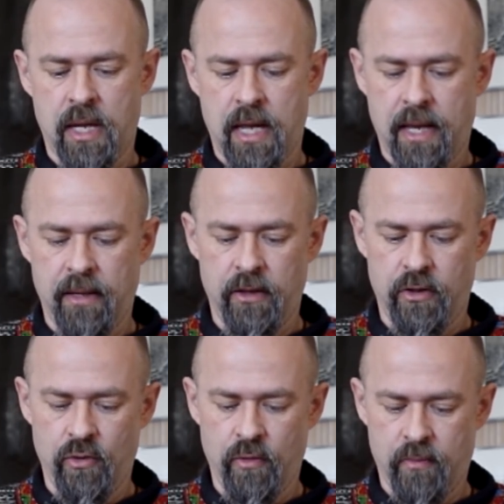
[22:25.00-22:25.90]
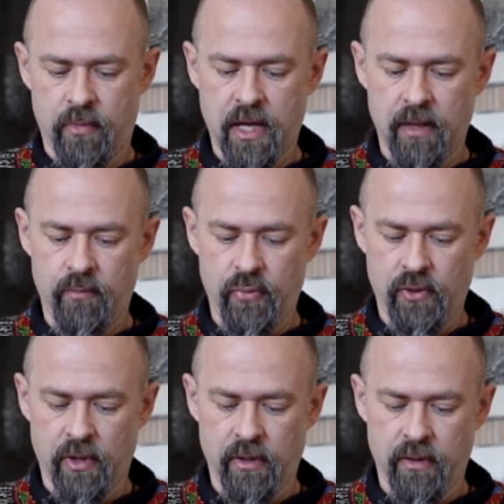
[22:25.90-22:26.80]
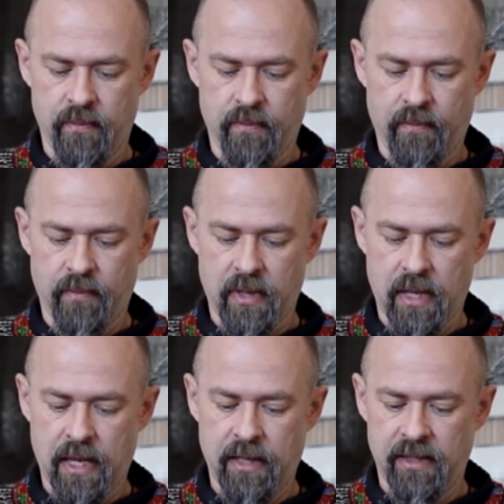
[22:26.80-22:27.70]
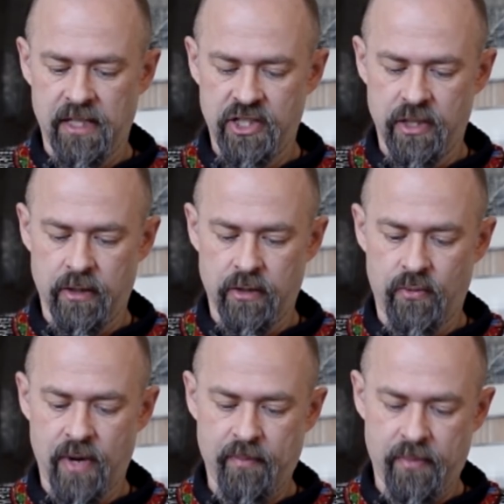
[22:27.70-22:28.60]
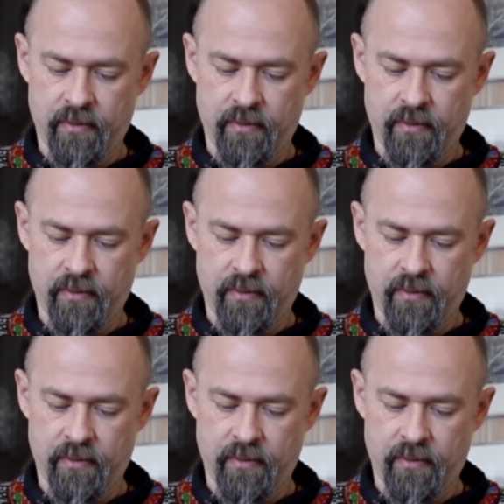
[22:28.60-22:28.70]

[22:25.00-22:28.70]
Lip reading: And you can put on an additional wrap.